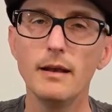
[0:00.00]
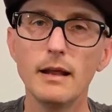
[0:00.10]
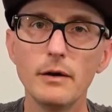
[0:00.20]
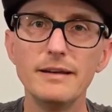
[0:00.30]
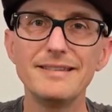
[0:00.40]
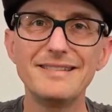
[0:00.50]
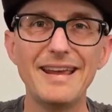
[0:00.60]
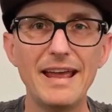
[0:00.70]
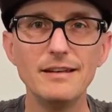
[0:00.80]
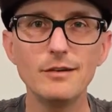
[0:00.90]
Now, is
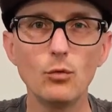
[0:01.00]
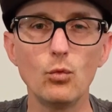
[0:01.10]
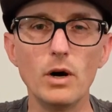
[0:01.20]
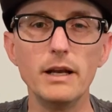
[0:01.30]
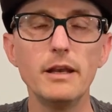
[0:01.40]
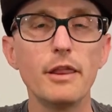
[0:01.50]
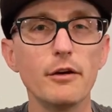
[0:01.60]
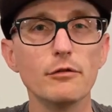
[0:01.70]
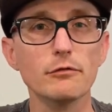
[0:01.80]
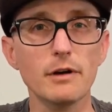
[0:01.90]
10 to 1
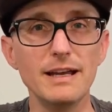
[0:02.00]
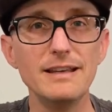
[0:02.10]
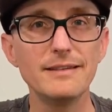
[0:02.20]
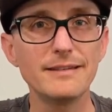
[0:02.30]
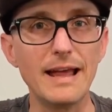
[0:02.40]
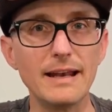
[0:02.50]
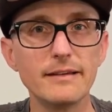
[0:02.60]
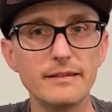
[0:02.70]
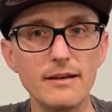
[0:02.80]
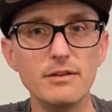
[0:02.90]
the right static
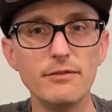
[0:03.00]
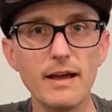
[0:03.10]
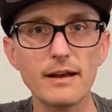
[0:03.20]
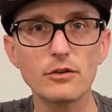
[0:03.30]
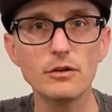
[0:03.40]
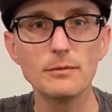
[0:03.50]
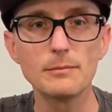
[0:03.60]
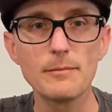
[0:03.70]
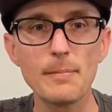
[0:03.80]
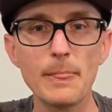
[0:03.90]
safety factor?
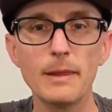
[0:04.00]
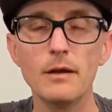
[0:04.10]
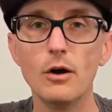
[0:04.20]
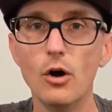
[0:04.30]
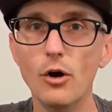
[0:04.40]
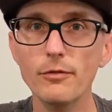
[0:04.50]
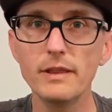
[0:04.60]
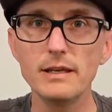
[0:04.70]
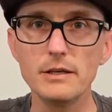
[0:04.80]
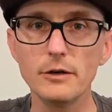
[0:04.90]
Over
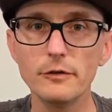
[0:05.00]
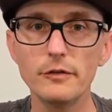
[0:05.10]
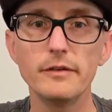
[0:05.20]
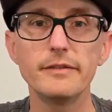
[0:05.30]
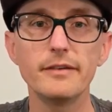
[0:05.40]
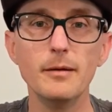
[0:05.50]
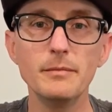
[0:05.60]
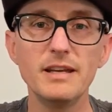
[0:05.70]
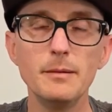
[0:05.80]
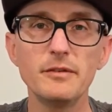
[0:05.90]
the years, some
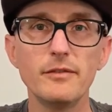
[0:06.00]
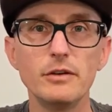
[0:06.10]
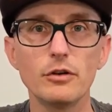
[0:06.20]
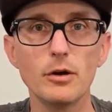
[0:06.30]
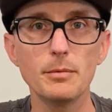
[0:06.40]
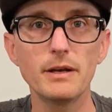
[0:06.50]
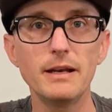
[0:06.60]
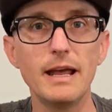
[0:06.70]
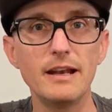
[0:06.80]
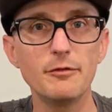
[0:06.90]
teams have interpreted
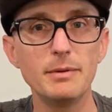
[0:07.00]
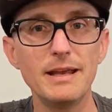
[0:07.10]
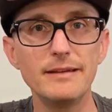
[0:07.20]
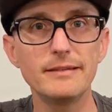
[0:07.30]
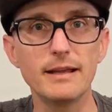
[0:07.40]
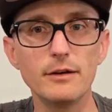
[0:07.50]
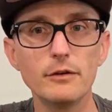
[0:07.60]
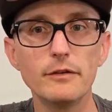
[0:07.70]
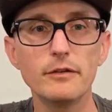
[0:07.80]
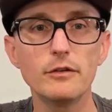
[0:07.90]
NFPA
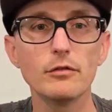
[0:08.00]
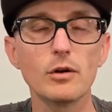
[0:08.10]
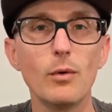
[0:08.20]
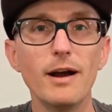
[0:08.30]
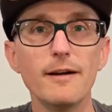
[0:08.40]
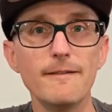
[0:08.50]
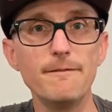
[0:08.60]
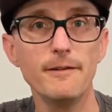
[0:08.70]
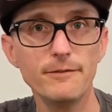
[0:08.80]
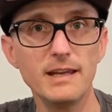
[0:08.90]
standards to require a
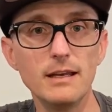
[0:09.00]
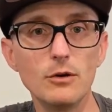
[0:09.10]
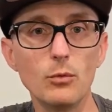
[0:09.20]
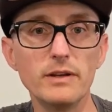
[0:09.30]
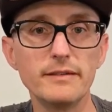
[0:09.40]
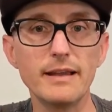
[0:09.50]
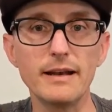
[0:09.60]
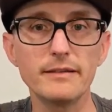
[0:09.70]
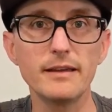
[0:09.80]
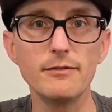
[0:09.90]
15 to 1
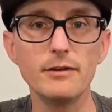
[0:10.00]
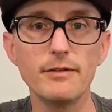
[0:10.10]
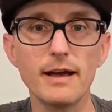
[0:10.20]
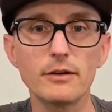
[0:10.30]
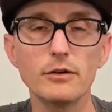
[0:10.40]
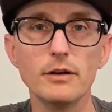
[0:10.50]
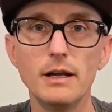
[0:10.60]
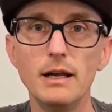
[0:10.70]
static safety factor.